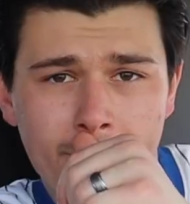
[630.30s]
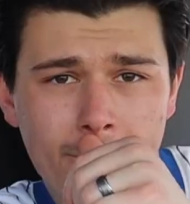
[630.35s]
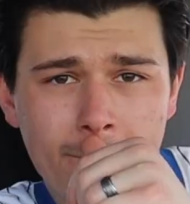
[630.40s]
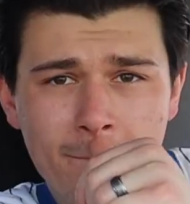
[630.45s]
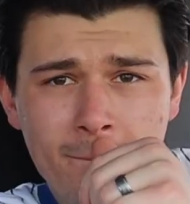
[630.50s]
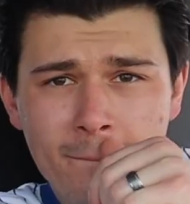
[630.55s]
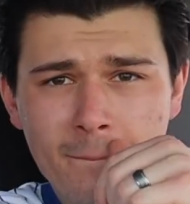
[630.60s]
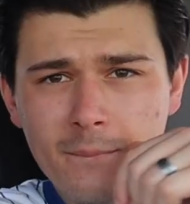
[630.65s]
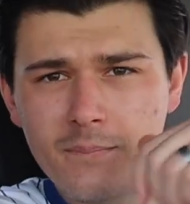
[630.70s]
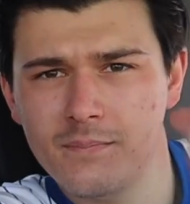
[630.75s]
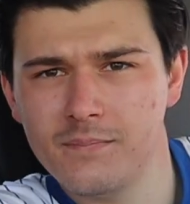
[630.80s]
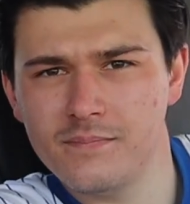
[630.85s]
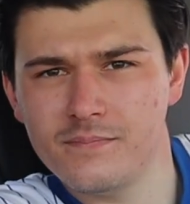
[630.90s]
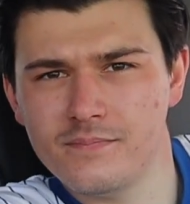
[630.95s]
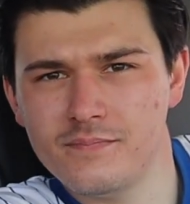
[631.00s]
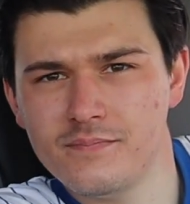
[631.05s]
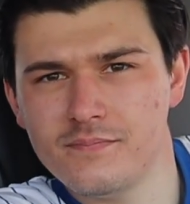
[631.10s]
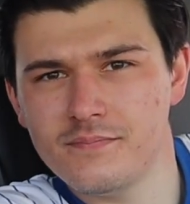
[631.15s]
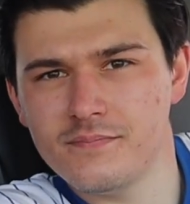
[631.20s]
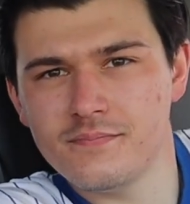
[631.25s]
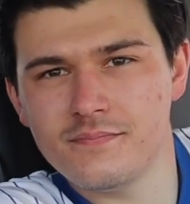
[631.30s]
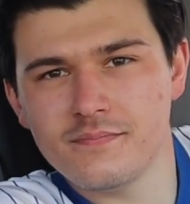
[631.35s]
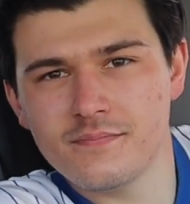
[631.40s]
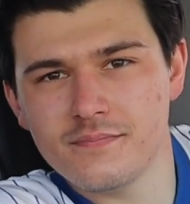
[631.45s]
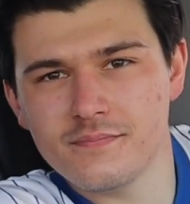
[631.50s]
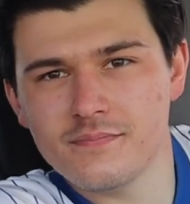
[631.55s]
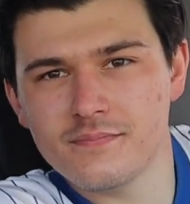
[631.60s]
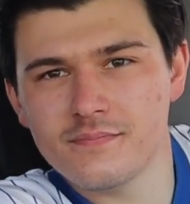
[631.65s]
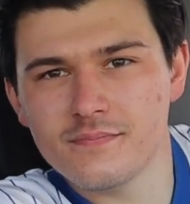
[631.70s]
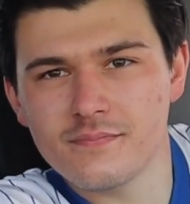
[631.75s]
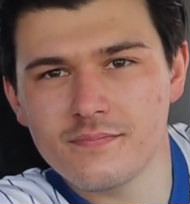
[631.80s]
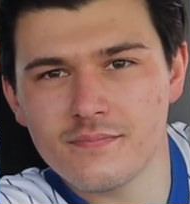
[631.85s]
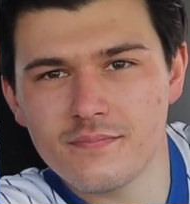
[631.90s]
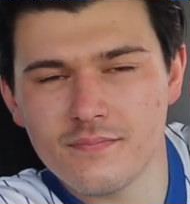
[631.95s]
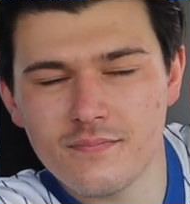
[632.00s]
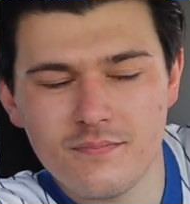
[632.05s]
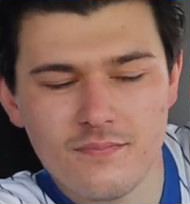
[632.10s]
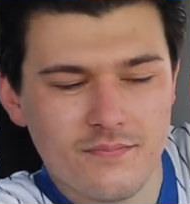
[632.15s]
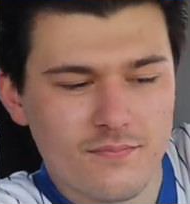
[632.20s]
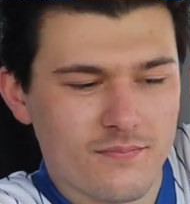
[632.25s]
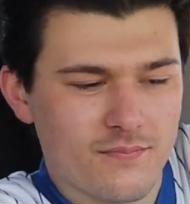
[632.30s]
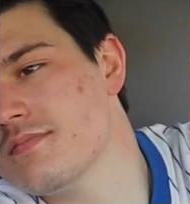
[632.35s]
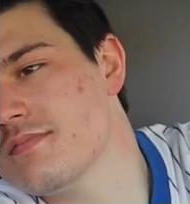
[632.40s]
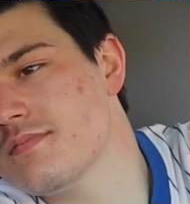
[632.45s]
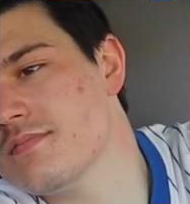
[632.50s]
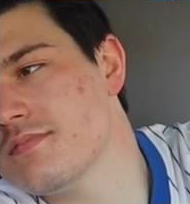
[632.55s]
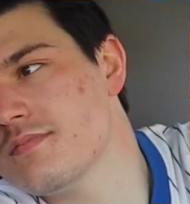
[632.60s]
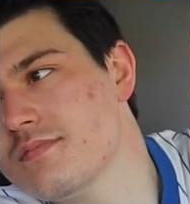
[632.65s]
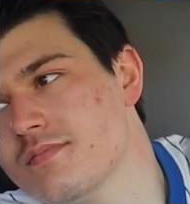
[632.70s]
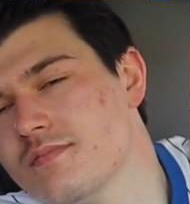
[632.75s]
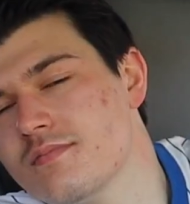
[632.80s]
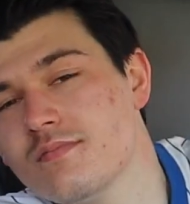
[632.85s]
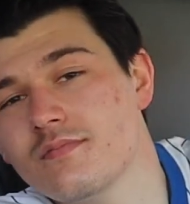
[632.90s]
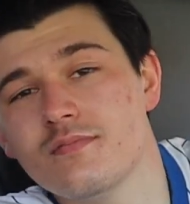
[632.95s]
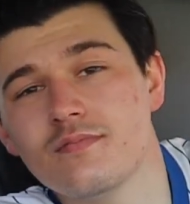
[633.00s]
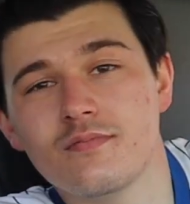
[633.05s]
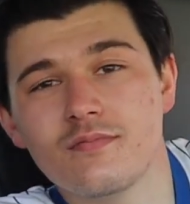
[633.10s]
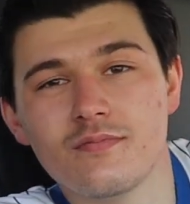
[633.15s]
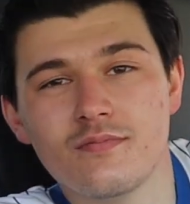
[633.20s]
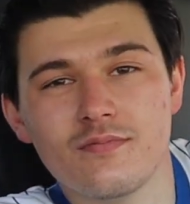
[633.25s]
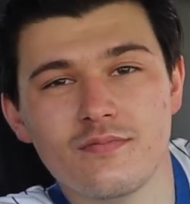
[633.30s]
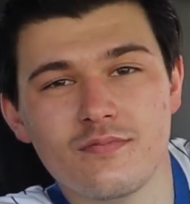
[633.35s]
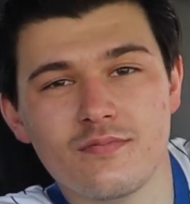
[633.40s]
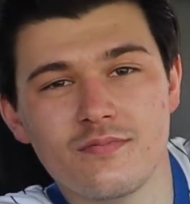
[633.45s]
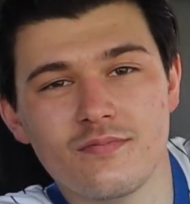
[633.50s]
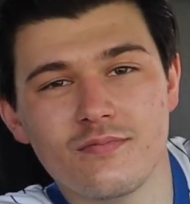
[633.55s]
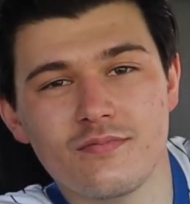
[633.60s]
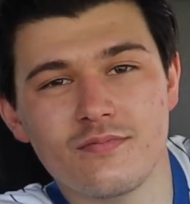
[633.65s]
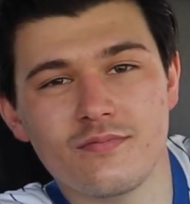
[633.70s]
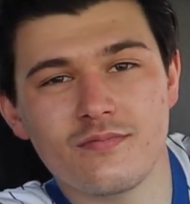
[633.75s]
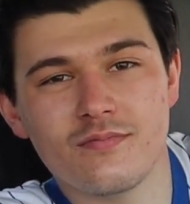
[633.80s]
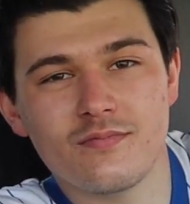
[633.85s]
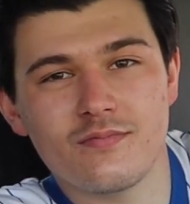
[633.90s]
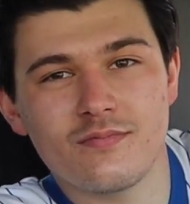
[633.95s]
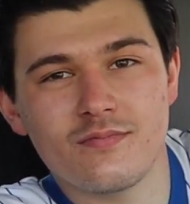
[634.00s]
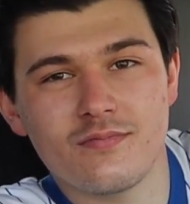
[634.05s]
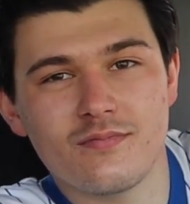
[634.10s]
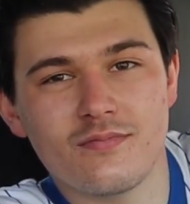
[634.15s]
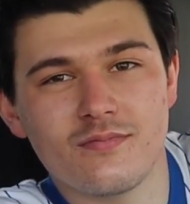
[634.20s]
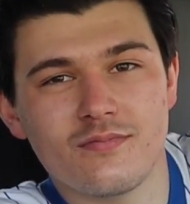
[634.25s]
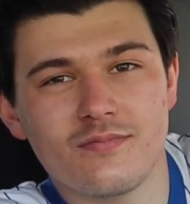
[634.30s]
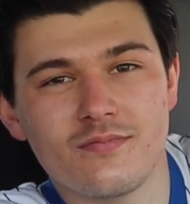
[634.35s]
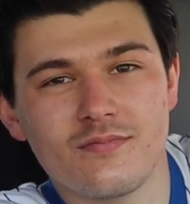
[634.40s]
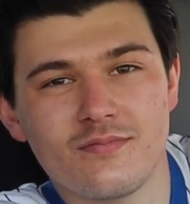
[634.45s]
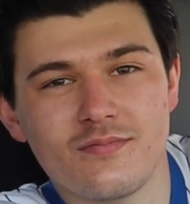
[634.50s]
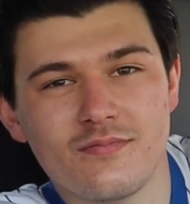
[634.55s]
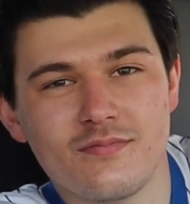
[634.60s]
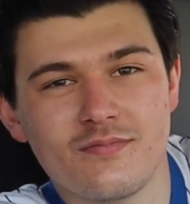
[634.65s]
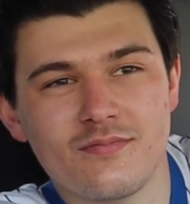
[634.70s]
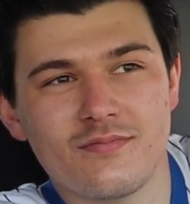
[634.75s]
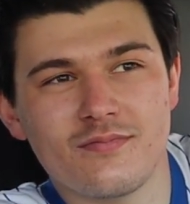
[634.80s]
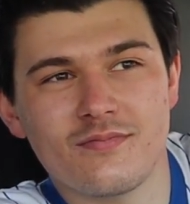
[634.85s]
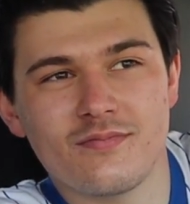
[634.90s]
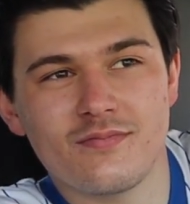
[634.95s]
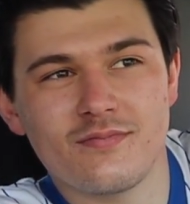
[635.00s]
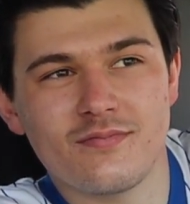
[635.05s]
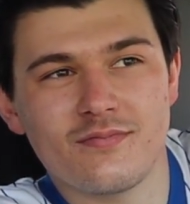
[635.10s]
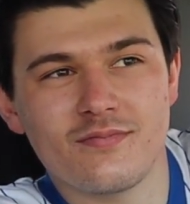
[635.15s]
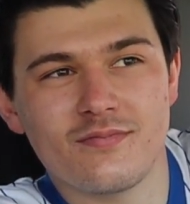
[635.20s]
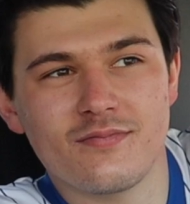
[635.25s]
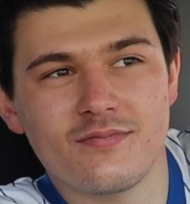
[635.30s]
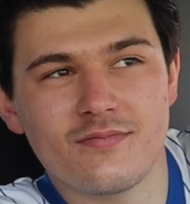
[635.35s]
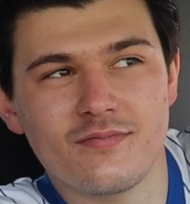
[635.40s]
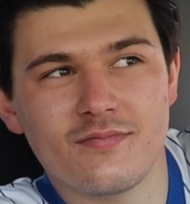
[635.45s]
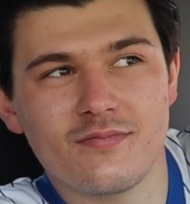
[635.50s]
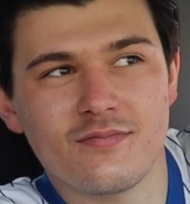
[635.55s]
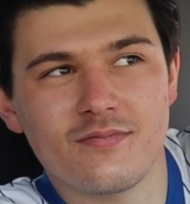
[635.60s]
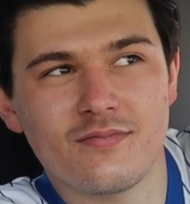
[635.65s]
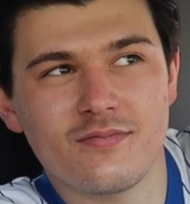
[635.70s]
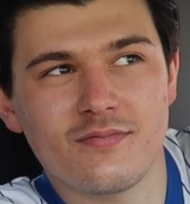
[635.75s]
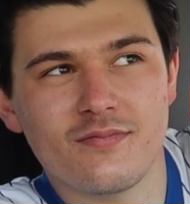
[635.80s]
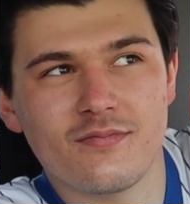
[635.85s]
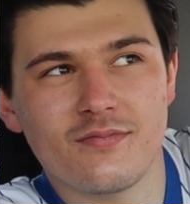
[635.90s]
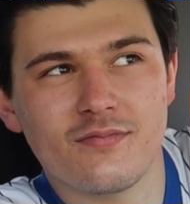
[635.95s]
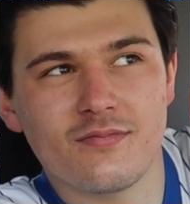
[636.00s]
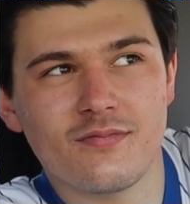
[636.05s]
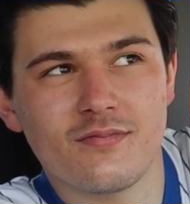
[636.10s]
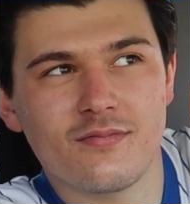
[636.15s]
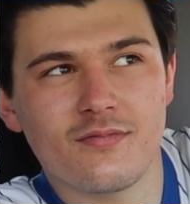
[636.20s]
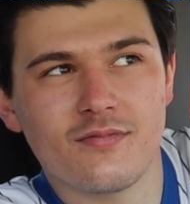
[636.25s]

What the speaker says: The person shown says nothing.